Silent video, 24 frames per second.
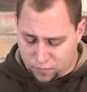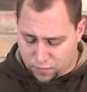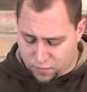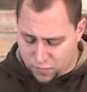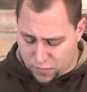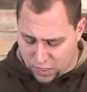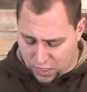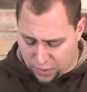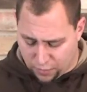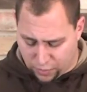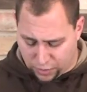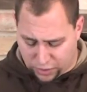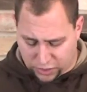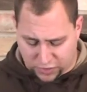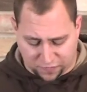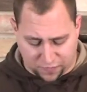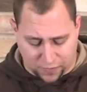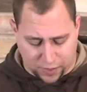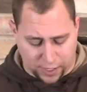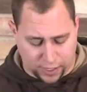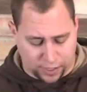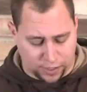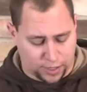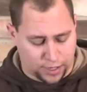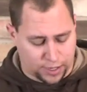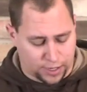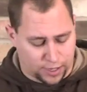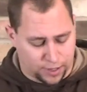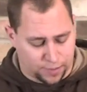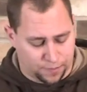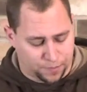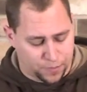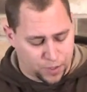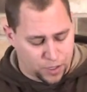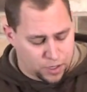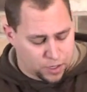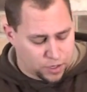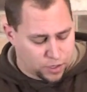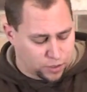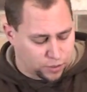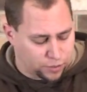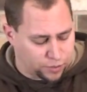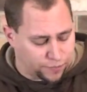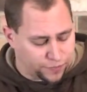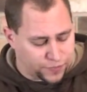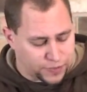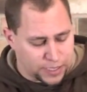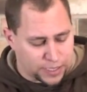That works fine.
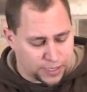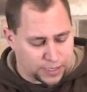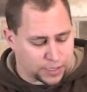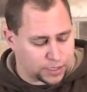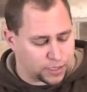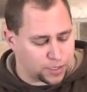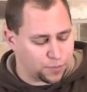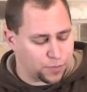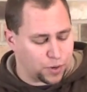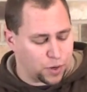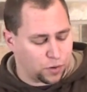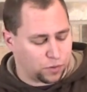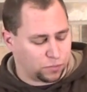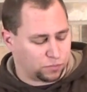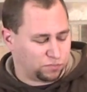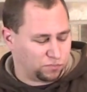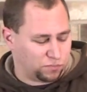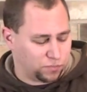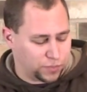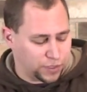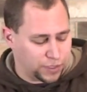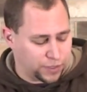Griff says it's about